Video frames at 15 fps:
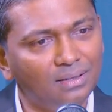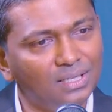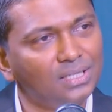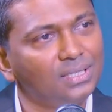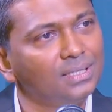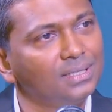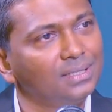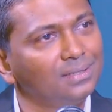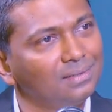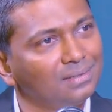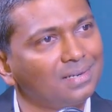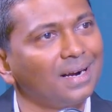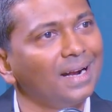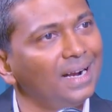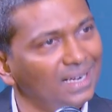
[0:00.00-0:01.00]
this
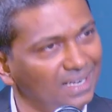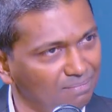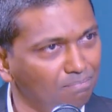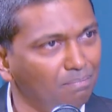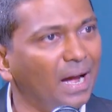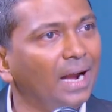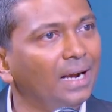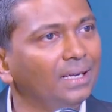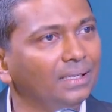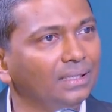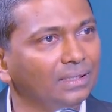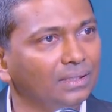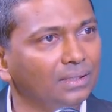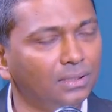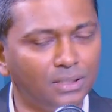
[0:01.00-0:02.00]
trade
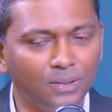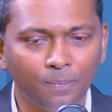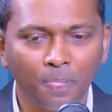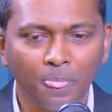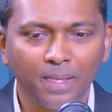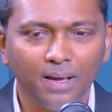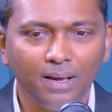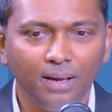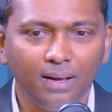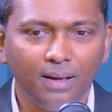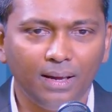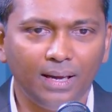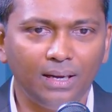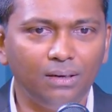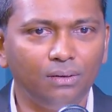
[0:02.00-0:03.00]
imbalance,
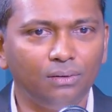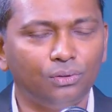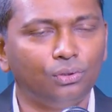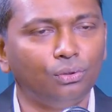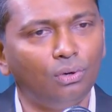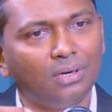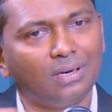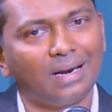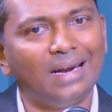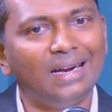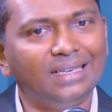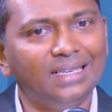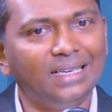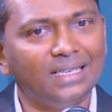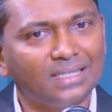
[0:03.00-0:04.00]
and to a
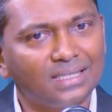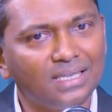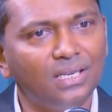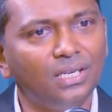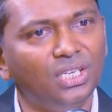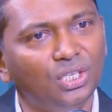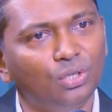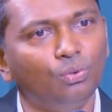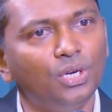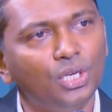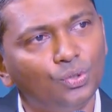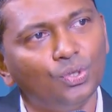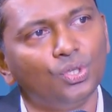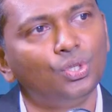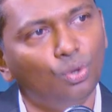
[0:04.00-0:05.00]
greater extent
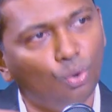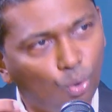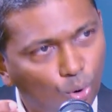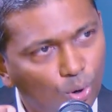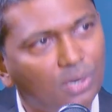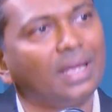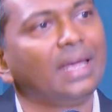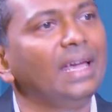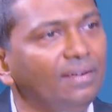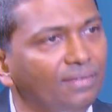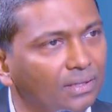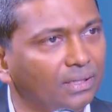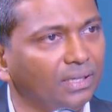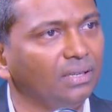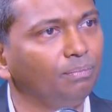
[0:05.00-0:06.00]
US was okay
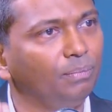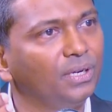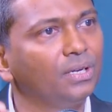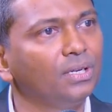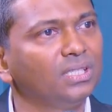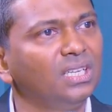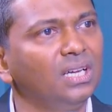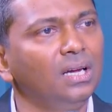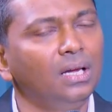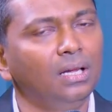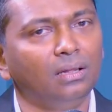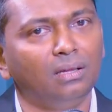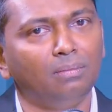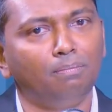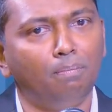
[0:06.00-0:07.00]
with it because
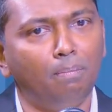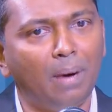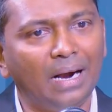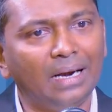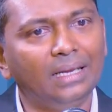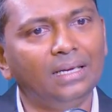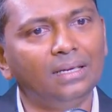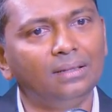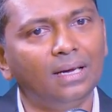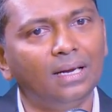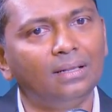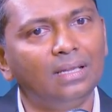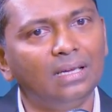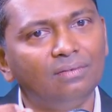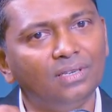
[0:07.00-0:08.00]
the money
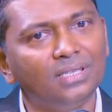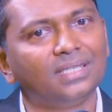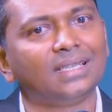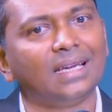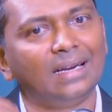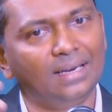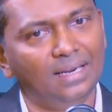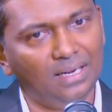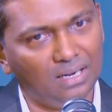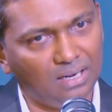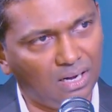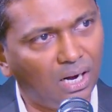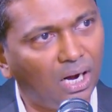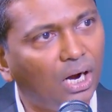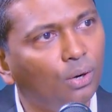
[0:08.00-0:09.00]
that they were sending
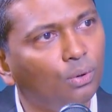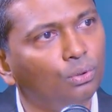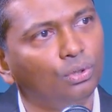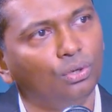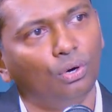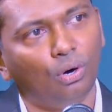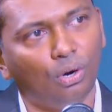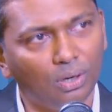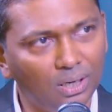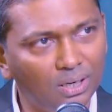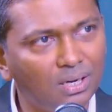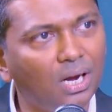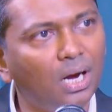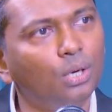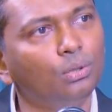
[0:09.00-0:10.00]
out on
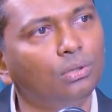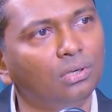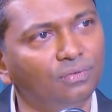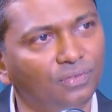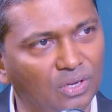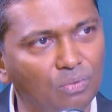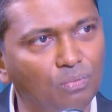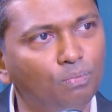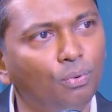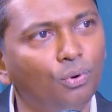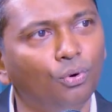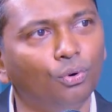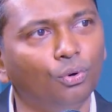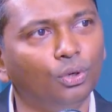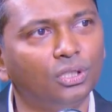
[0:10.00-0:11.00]
account of
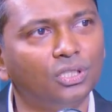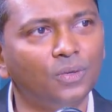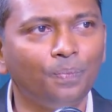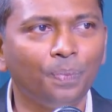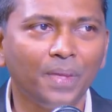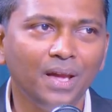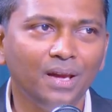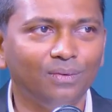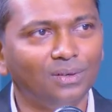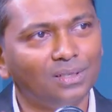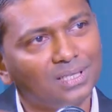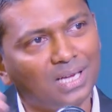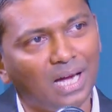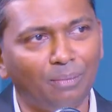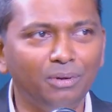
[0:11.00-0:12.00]
imports
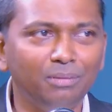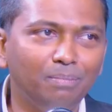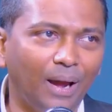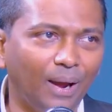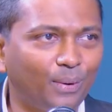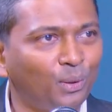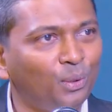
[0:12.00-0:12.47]
was coming back